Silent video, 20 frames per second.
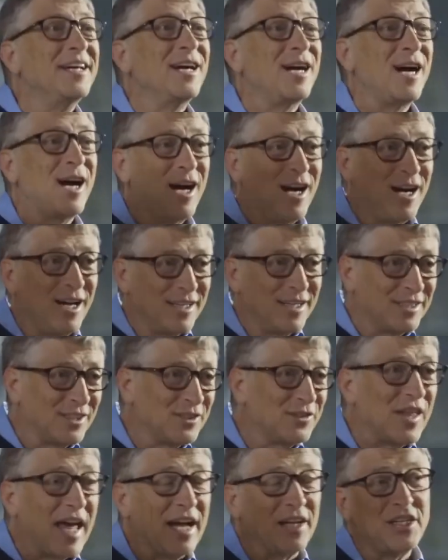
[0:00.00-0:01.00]

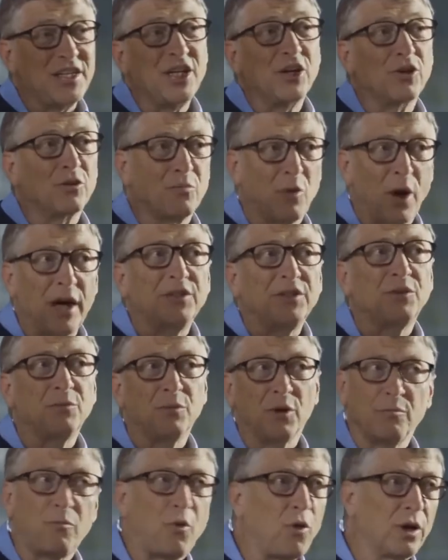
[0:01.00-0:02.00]
because that tiered pricing
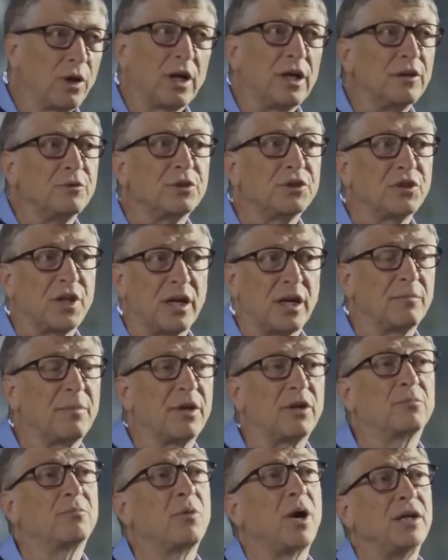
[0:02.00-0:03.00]
where poor countries get a
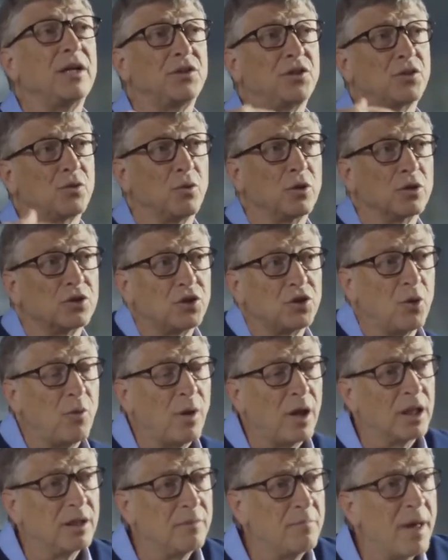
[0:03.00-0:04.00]
better price has worked so
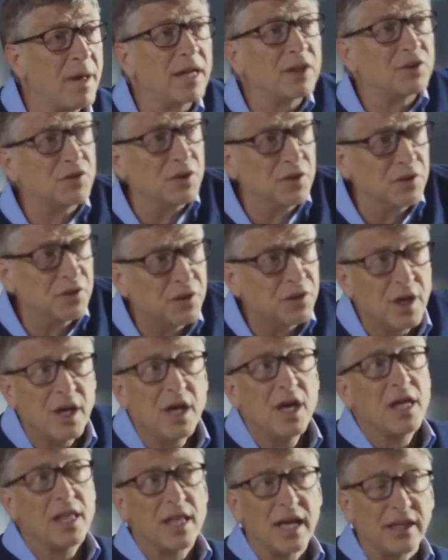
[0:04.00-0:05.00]
well in medicines.
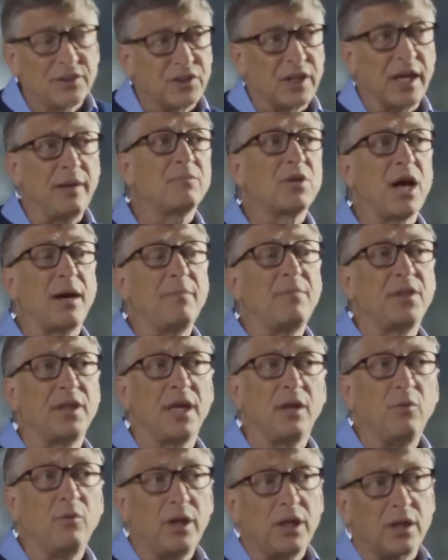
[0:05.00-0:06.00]
That same type of
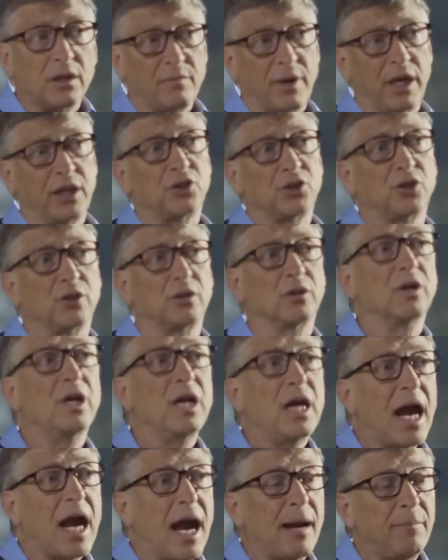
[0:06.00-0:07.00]
thing we can make sure
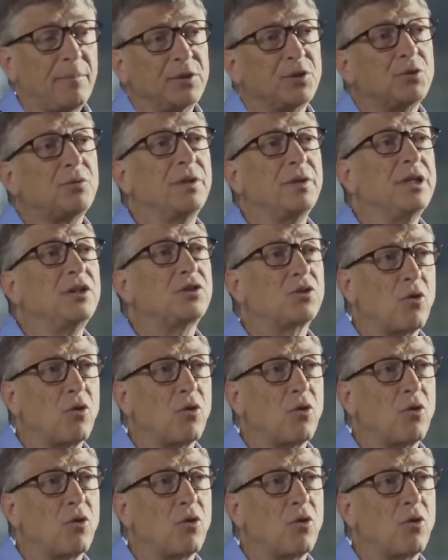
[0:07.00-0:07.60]
happens with these